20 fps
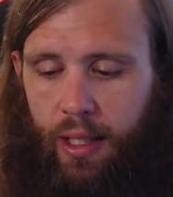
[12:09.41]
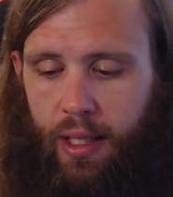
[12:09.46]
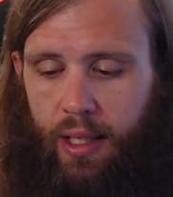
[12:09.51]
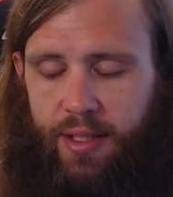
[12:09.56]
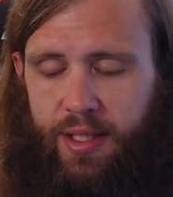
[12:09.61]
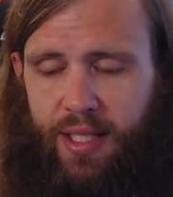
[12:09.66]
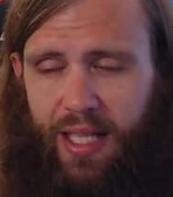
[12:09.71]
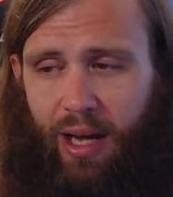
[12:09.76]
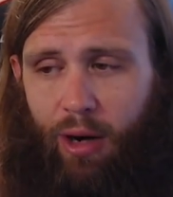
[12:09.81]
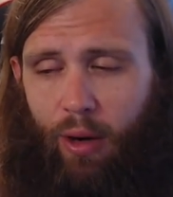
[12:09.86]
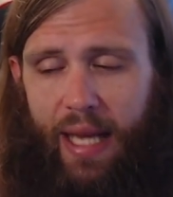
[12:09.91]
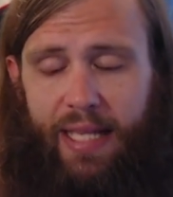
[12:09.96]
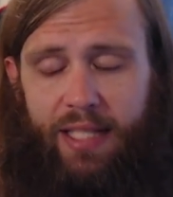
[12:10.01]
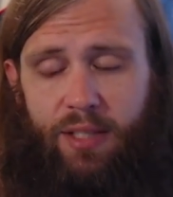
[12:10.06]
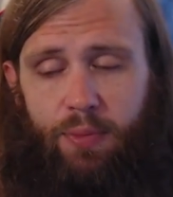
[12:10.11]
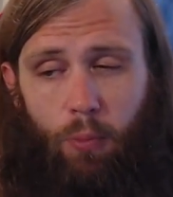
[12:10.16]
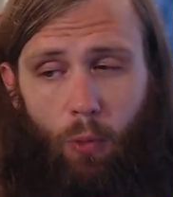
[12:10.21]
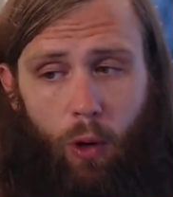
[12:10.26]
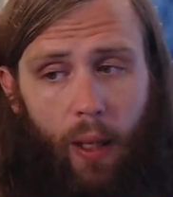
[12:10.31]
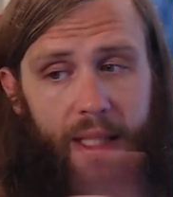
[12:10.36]
So it's
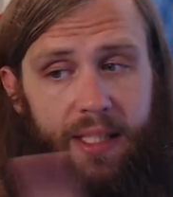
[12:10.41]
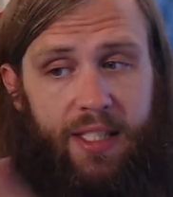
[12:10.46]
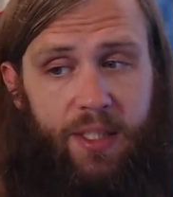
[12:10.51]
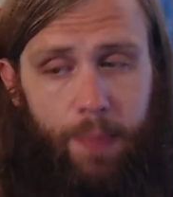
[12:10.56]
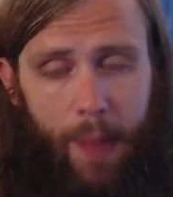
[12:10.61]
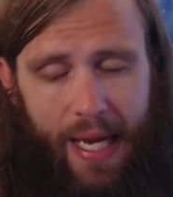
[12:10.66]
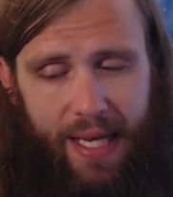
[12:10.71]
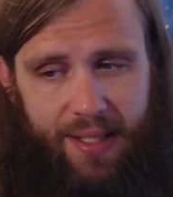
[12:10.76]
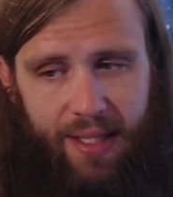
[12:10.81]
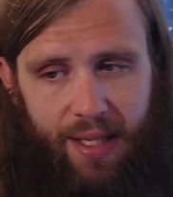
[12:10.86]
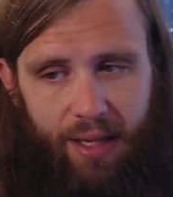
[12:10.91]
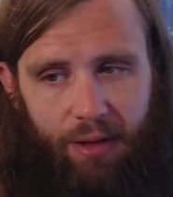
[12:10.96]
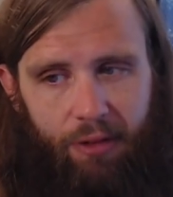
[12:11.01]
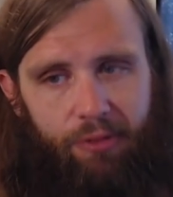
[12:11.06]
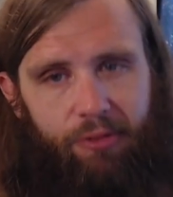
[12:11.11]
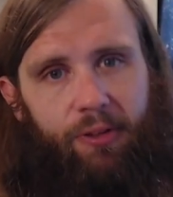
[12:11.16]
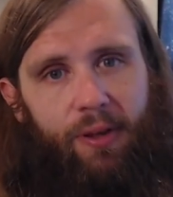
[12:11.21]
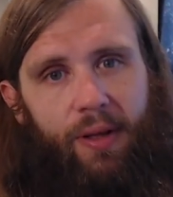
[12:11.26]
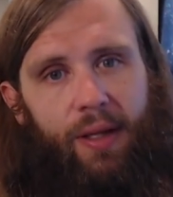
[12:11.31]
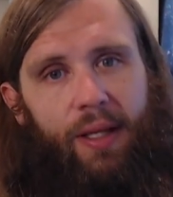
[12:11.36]
more expensive